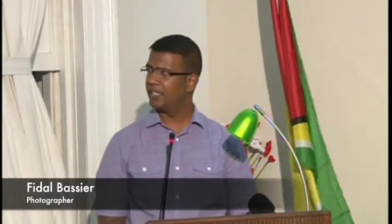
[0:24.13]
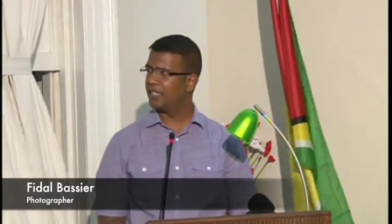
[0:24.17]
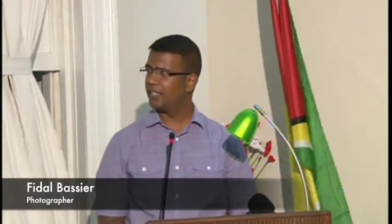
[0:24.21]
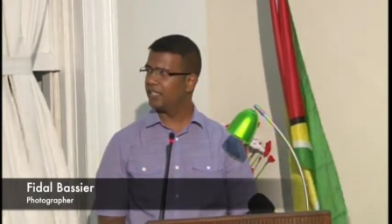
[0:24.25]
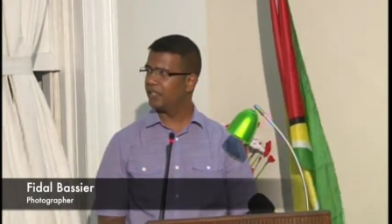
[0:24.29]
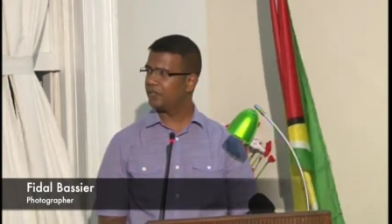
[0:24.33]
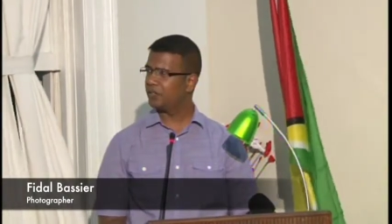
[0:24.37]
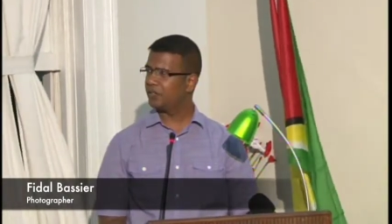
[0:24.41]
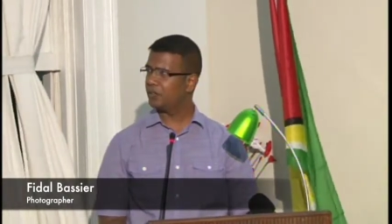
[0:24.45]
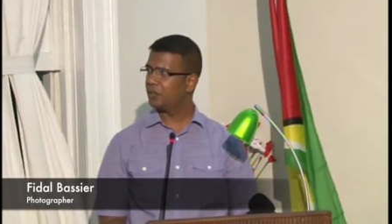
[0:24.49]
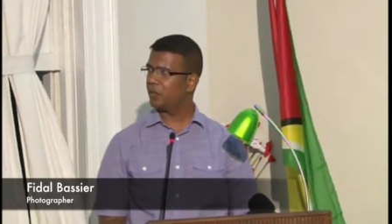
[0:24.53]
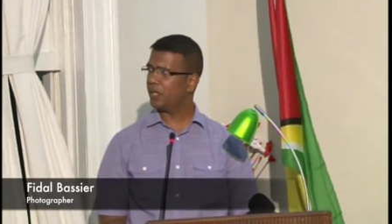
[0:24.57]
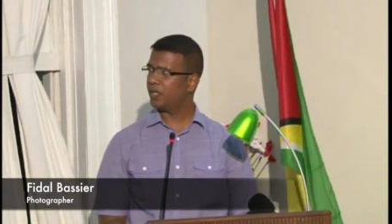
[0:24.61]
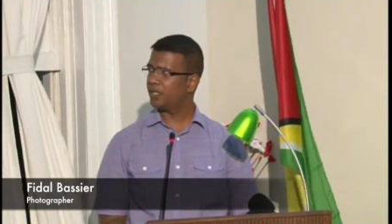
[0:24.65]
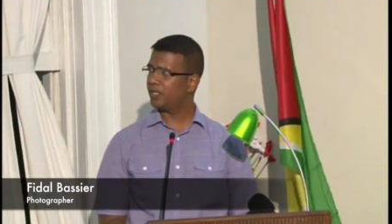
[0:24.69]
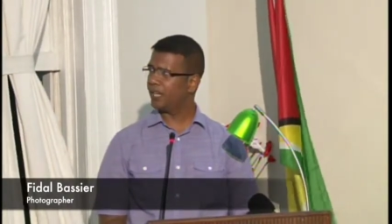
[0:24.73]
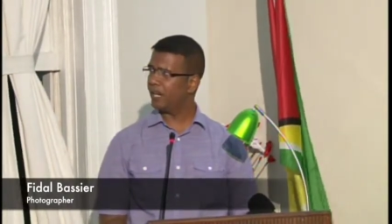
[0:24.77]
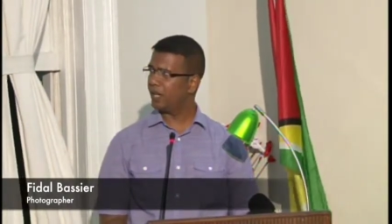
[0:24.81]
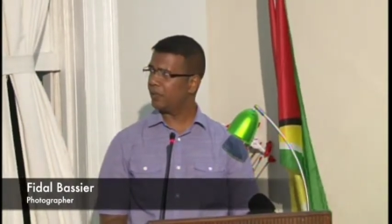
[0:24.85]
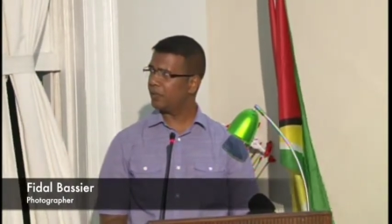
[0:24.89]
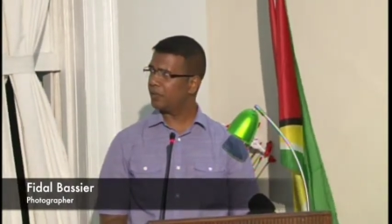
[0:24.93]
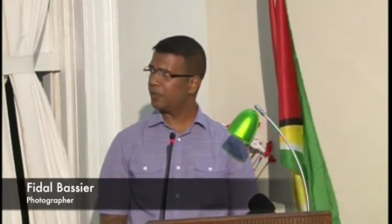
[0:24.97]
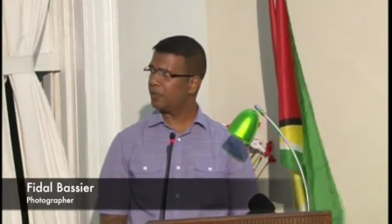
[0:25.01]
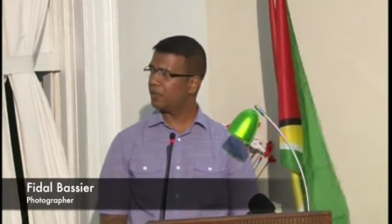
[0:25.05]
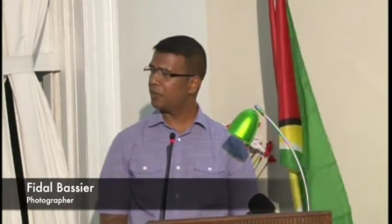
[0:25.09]
It was just one
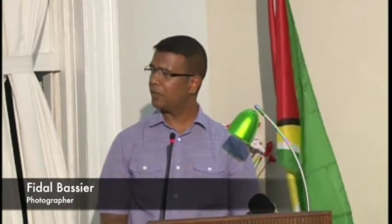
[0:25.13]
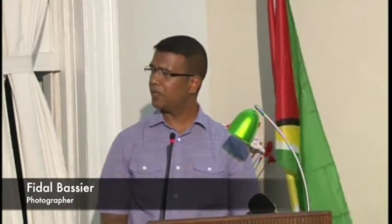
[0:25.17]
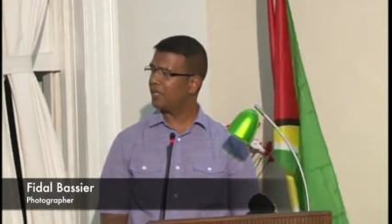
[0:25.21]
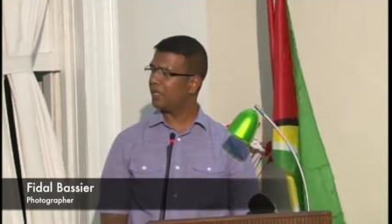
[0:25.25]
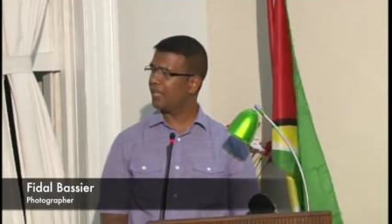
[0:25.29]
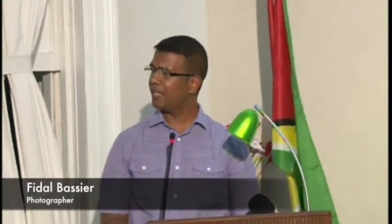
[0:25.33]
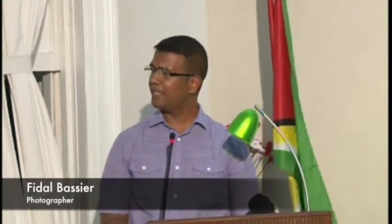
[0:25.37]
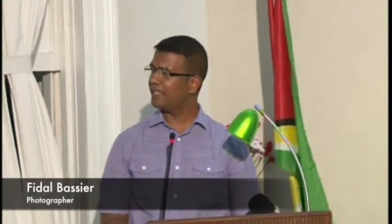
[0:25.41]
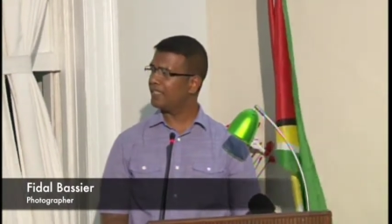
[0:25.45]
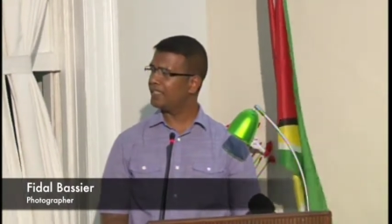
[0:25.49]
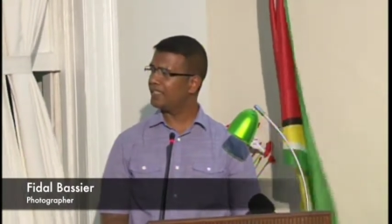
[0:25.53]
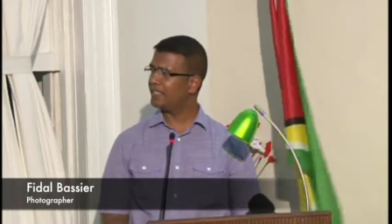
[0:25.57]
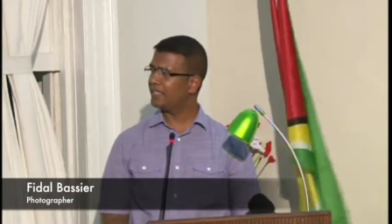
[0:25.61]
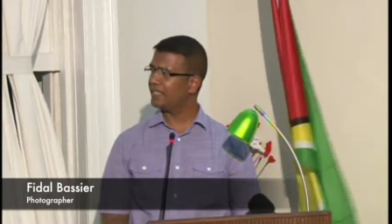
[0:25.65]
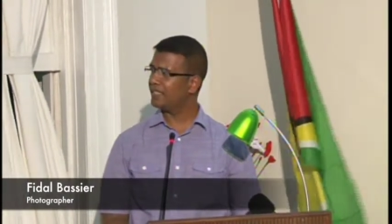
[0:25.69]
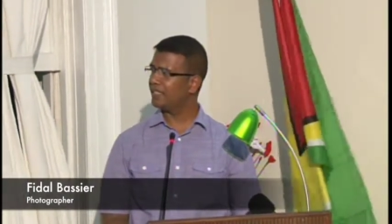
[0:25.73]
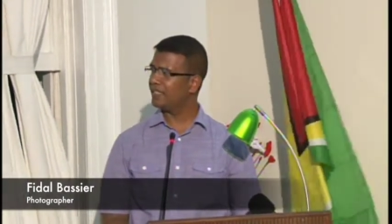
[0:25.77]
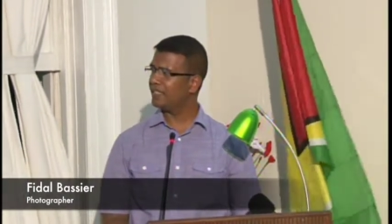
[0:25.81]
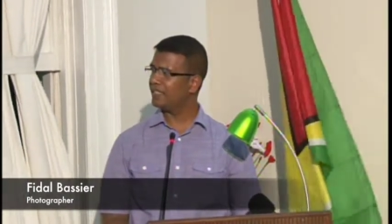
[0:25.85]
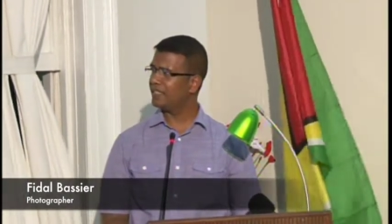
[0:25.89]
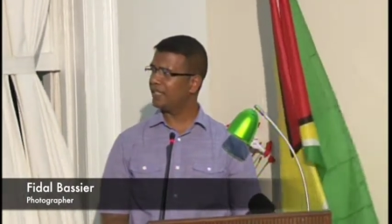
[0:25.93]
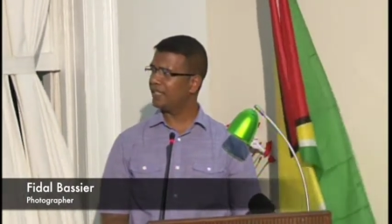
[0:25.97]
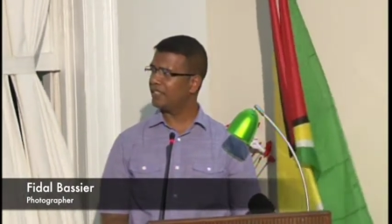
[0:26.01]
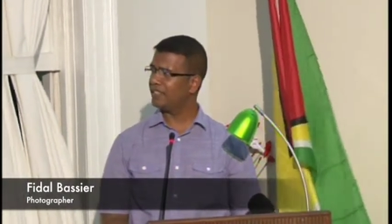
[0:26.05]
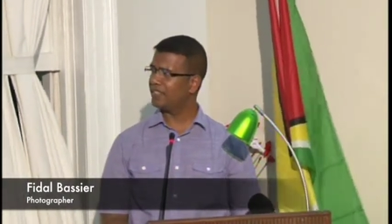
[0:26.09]
camera and one lens, and
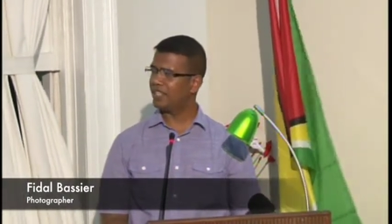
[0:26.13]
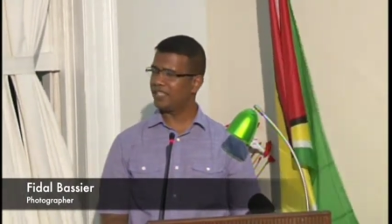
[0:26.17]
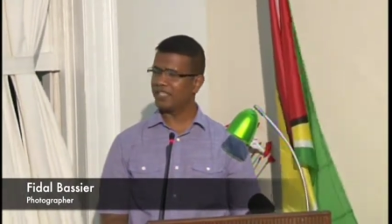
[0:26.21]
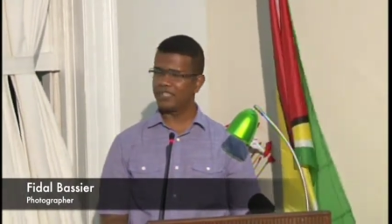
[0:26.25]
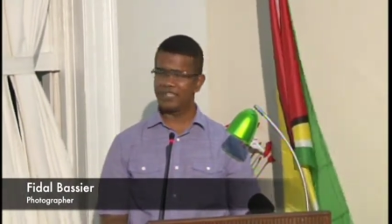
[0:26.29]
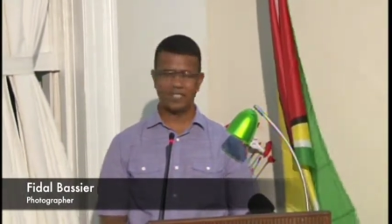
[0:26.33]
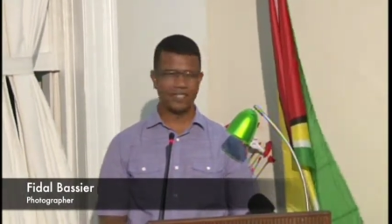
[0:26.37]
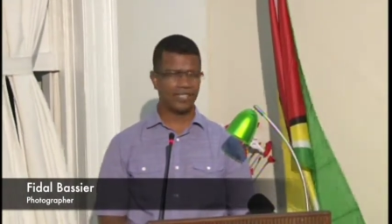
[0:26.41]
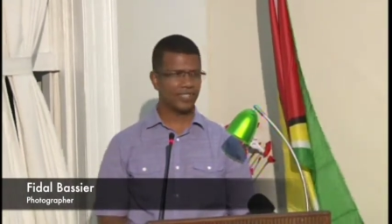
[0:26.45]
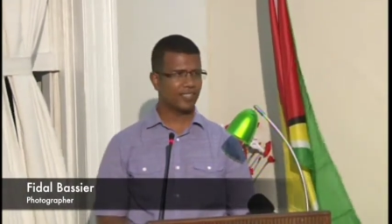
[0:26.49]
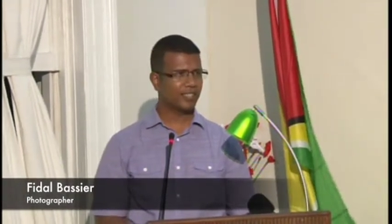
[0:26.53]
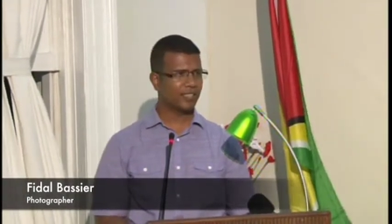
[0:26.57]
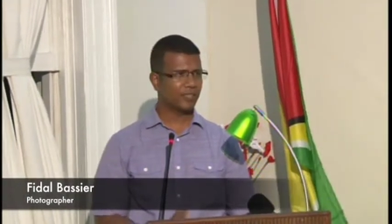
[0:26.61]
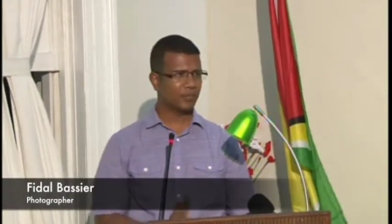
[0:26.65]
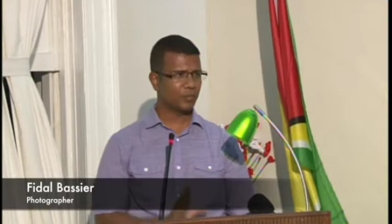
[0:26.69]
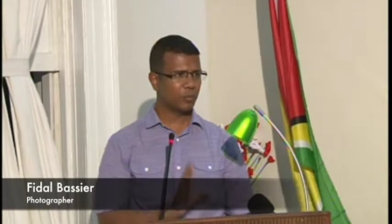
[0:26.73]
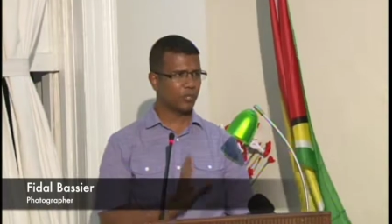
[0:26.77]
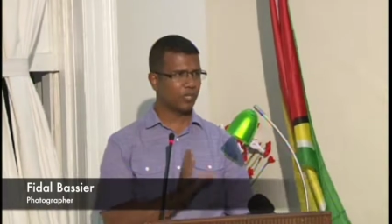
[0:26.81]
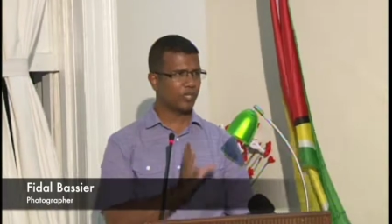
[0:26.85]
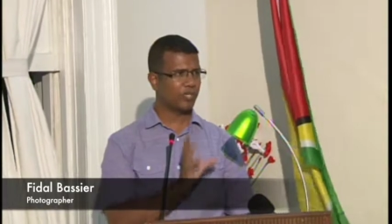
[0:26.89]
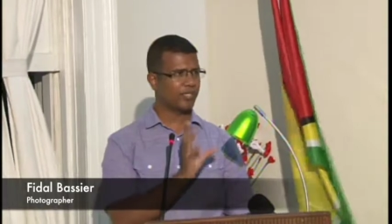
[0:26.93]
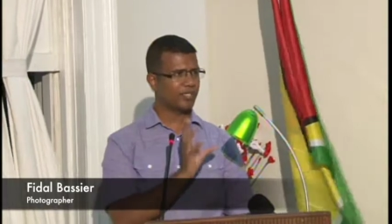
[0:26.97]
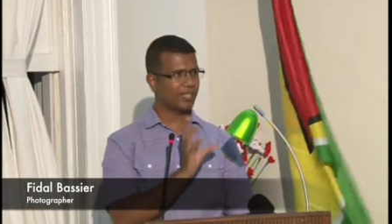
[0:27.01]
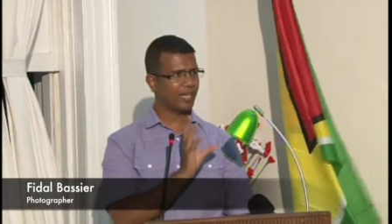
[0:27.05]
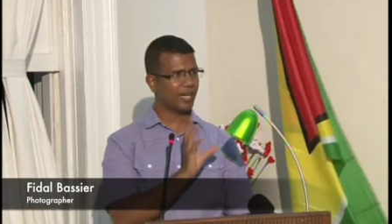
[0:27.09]
I tried to take the
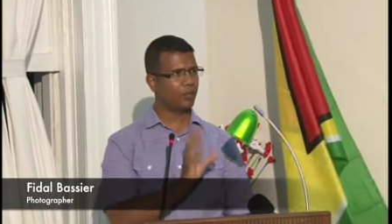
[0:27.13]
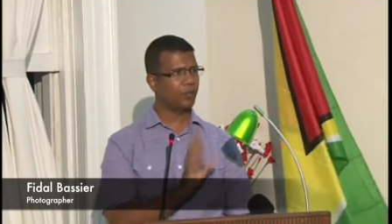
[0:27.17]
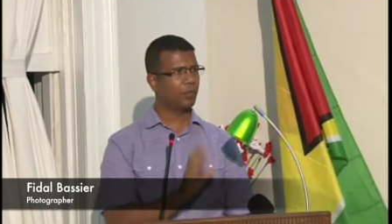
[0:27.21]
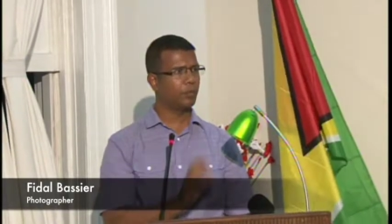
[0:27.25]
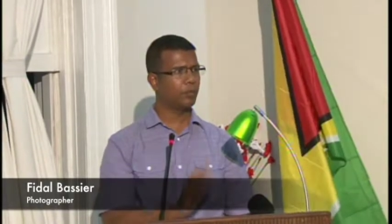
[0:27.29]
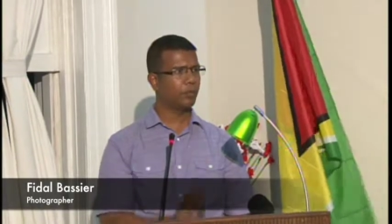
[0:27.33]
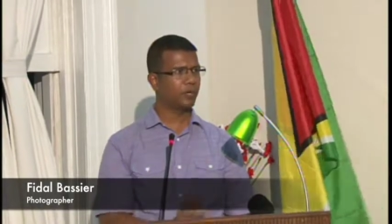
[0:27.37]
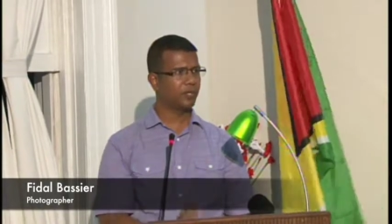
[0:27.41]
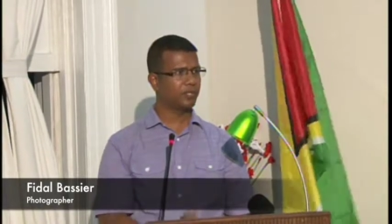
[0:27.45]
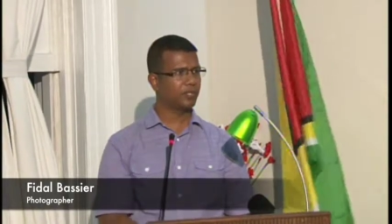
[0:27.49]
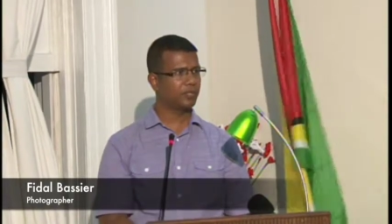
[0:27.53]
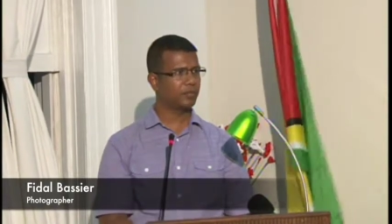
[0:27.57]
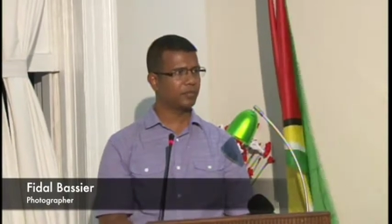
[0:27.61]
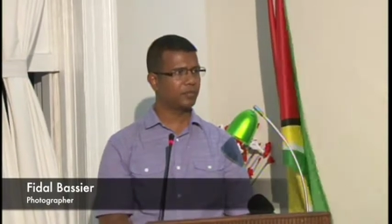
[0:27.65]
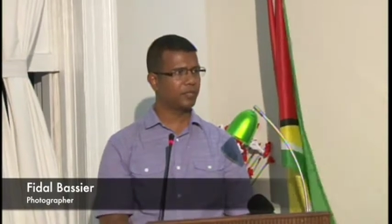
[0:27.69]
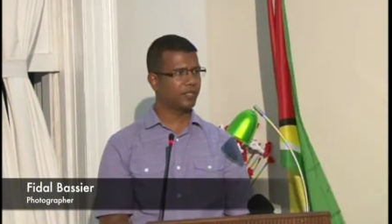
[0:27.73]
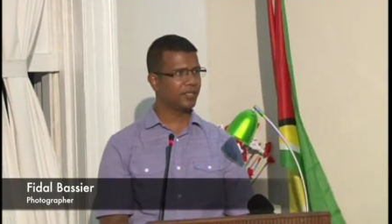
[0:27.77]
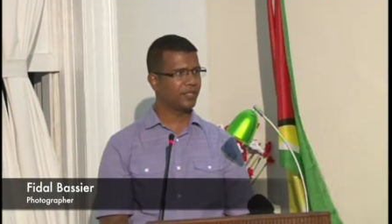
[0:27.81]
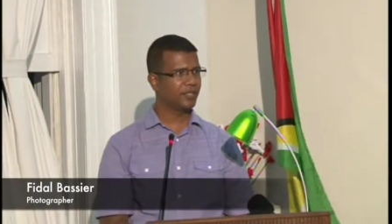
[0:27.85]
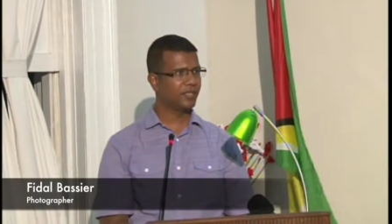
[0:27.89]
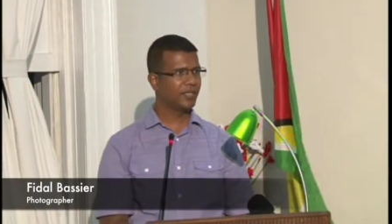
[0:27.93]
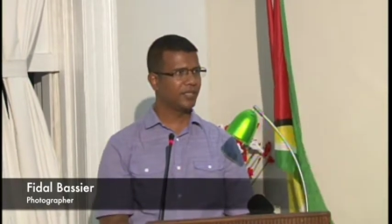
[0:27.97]
smallest camera possible